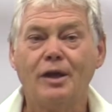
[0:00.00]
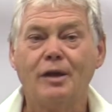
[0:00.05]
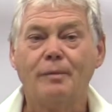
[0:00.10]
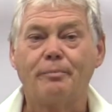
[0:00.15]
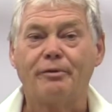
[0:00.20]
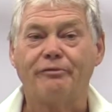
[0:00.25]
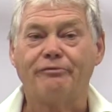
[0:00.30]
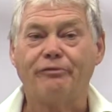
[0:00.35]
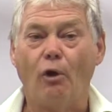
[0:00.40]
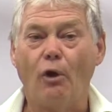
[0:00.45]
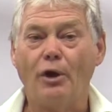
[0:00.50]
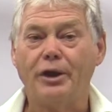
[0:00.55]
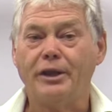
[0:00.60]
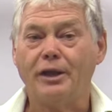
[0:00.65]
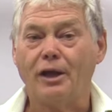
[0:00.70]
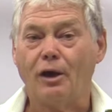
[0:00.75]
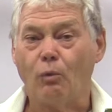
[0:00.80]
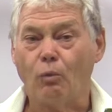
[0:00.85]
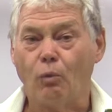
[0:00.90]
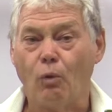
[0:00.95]

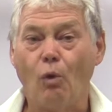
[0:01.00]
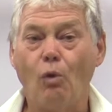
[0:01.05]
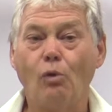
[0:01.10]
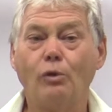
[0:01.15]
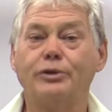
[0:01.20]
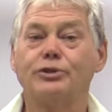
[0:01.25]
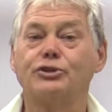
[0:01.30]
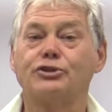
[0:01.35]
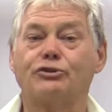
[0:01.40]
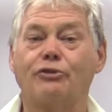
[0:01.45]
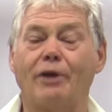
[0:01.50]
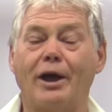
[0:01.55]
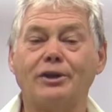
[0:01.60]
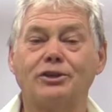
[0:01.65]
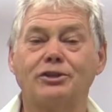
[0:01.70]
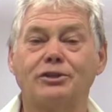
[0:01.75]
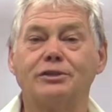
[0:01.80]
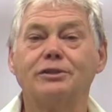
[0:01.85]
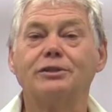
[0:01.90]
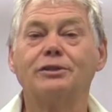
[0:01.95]
providing a wall
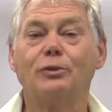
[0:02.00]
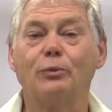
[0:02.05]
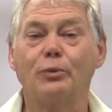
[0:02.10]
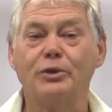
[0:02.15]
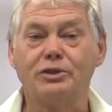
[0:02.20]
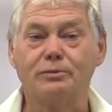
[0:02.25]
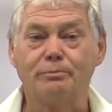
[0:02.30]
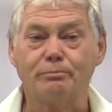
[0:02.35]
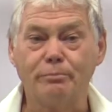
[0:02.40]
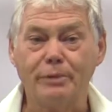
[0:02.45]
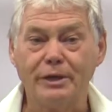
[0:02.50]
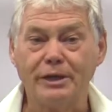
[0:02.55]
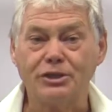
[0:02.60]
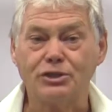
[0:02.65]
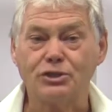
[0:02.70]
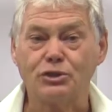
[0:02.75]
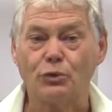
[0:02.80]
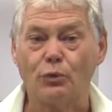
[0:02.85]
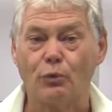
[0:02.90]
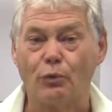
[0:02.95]
construction which
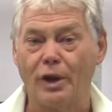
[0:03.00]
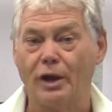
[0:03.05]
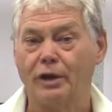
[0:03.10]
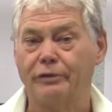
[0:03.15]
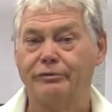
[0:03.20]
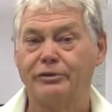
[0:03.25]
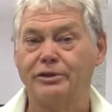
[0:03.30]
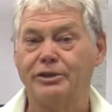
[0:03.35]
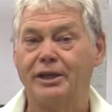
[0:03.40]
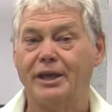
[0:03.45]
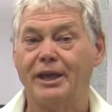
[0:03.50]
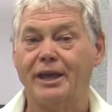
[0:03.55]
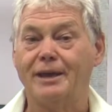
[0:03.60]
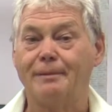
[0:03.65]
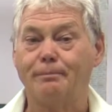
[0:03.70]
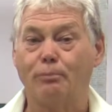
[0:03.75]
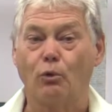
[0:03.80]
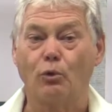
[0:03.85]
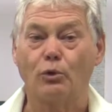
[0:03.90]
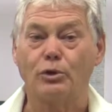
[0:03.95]
meets relevant
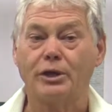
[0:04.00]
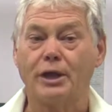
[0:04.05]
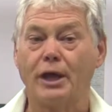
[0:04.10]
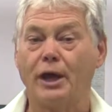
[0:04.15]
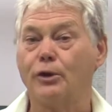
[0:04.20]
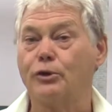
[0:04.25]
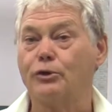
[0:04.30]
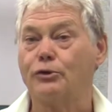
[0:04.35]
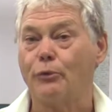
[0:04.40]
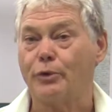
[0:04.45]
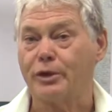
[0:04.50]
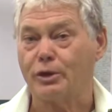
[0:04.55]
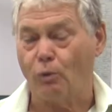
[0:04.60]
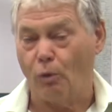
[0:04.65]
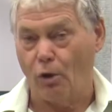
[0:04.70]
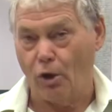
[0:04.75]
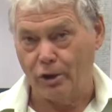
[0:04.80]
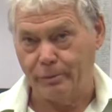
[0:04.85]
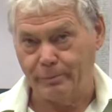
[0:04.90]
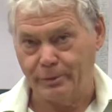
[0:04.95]
airborne code
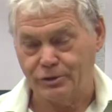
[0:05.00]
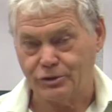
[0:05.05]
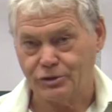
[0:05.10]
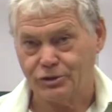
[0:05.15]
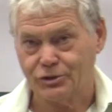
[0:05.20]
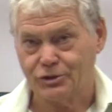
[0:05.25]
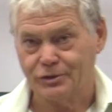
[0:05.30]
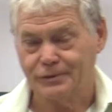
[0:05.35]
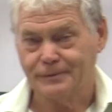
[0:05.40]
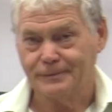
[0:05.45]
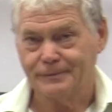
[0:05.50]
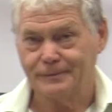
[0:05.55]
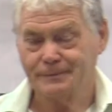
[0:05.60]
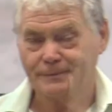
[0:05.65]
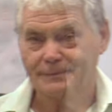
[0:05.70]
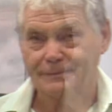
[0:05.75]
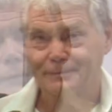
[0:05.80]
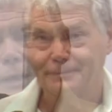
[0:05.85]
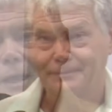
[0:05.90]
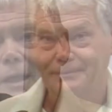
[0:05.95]
requirements.
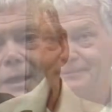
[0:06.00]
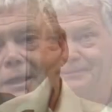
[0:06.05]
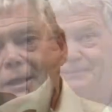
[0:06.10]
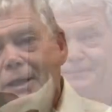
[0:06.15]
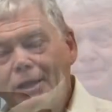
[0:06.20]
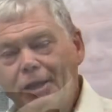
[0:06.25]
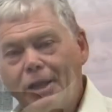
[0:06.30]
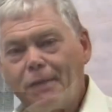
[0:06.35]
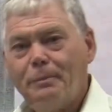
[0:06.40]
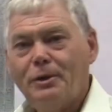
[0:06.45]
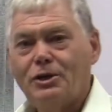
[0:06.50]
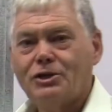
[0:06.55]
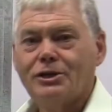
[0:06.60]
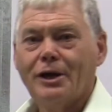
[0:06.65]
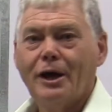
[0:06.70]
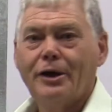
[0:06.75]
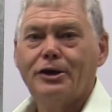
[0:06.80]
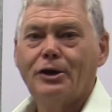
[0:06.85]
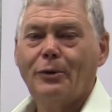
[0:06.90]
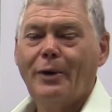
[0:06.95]
Let me
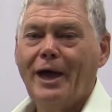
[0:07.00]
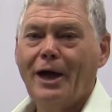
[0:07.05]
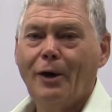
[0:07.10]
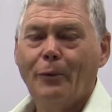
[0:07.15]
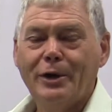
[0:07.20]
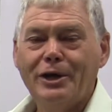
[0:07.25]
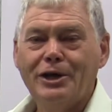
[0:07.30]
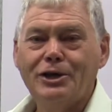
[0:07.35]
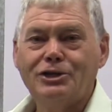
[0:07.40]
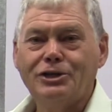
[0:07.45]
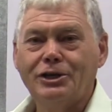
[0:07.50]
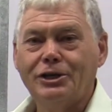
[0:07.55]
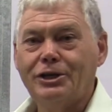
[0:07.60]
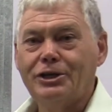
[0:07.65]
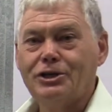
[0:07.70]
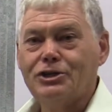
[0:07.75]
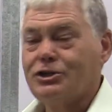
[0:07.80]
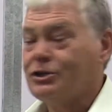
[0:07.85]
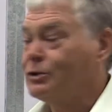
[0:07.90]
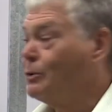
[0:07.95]
show you how easy it
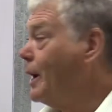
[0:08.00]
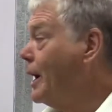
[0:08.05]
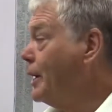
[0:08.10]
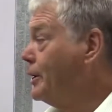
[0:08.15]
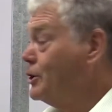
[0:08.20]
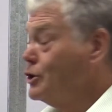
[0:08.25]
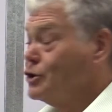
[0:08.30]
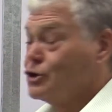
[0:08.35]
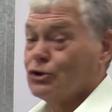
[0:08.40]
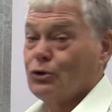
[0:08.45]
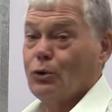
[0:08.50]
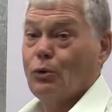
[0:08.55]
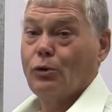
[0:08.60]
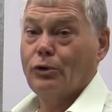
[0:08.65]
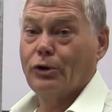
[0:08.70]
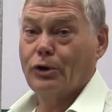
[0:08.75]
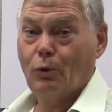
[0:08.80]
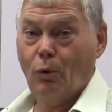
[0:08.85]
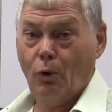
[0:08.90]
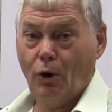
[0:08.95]
is to uninstall
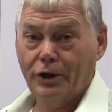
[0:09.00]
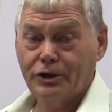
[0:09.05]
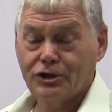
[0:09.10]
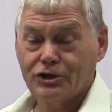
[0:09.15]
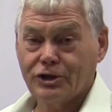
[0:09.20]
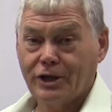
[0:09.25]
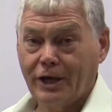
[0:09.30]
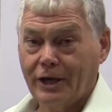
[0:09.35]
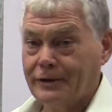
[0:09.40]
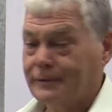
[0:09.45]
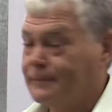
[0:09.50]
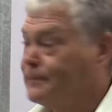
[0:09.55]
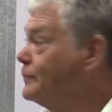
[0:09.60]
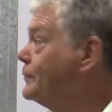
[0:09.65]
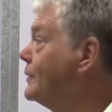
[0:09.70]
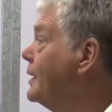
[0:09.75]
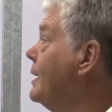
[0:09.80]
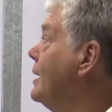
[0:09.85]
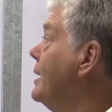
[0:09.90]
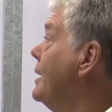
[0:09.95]
the quiet stud.
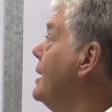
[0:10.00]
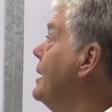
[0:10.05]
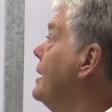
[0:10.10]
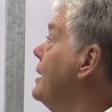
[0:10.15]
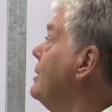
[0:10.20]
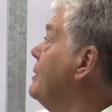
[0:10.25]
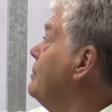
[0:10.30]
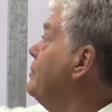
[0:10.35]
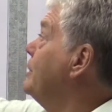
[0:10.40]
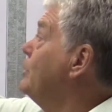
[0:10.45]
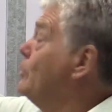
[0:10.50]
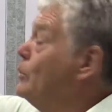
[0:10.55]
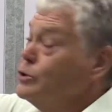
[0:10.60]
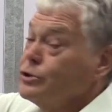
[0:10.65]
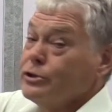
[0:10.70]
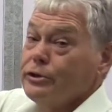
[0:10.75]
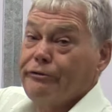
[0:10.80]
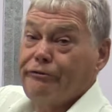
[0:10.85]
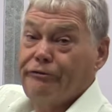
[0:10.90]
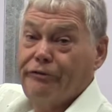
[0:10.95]
Because
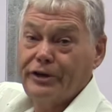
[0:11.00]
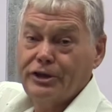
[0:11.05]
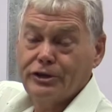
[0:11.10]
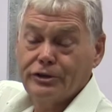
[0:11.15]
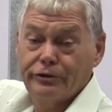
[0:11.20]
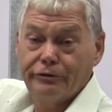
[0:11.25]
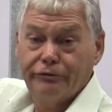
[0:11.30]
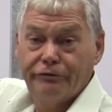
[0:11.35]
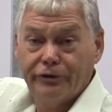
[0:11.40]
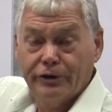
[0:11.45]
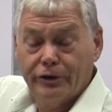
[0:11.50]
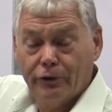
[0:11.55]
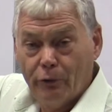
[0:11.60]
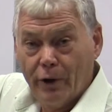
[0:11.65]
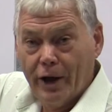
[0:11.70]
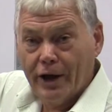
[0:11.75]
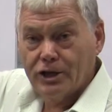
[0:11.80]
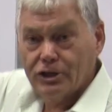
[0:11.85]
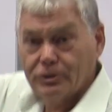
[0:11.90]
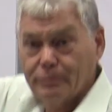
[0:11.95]
of the friction fit
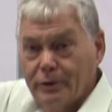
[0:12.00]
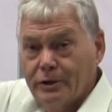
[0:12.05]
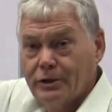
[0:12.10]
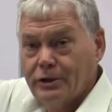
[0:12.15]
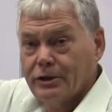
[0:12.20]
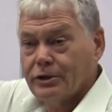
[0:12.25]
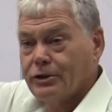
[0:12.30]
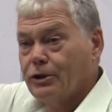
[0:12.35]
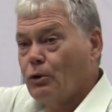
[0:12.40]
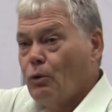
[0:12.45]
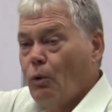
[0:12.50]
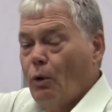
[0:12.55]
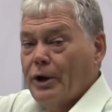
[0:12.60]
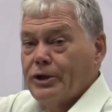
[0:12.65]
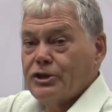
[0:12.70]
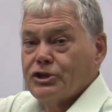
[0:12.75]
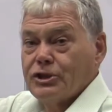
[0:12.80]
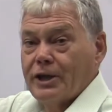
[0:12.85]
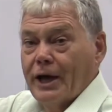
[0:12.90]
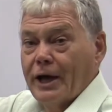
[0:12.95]
arrangement, the
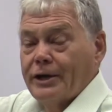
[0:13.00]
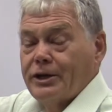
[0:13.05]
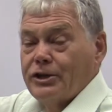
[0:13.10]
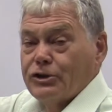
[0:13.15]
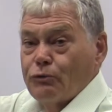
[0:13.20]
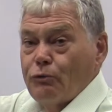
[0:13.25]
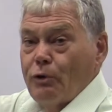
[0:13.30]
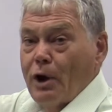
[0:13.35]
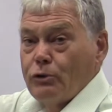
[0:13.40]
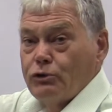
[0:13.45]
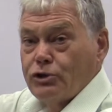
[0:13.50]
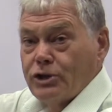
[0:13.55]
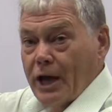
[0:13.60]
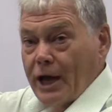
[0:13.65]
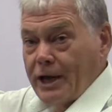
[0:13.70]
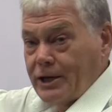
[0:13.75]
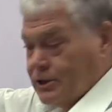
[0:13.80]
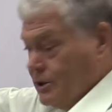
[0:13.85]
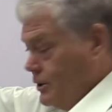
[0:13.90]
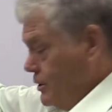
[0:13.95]
quiet stud is
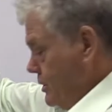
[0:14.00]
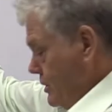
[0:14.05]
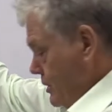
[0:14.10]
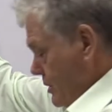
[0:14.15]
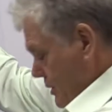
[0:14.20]
rotated